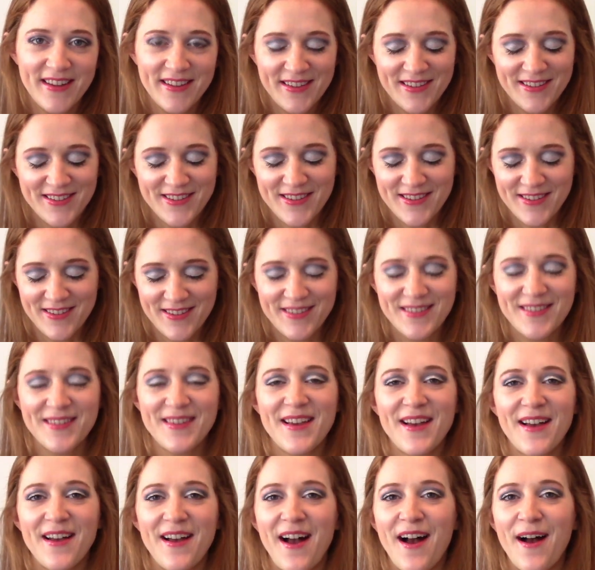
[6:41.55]
this is
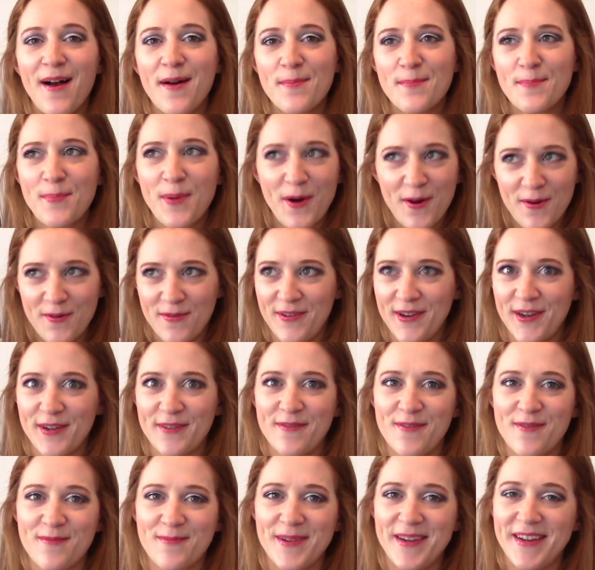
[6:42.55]
perfect
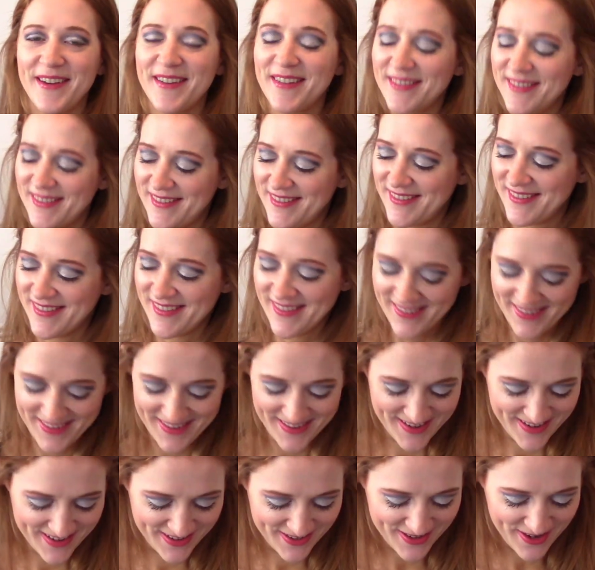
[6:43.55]
for me.
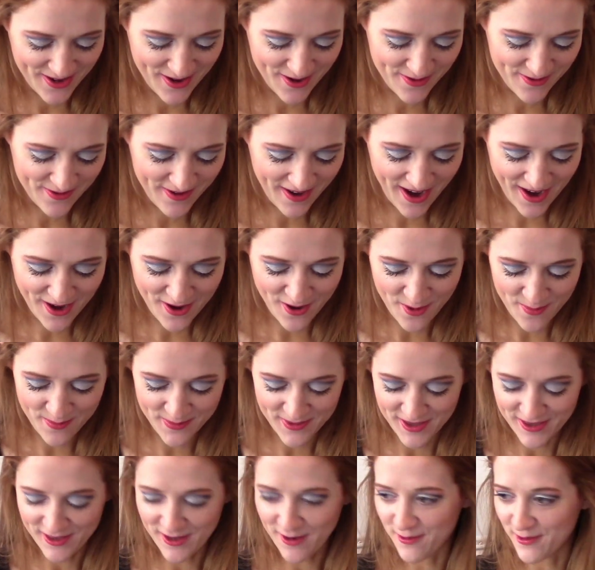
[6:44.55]
So I hope
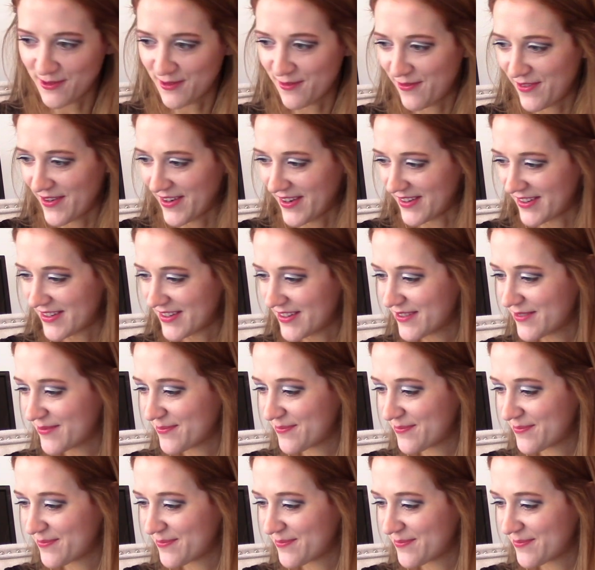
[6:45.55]
that those fit.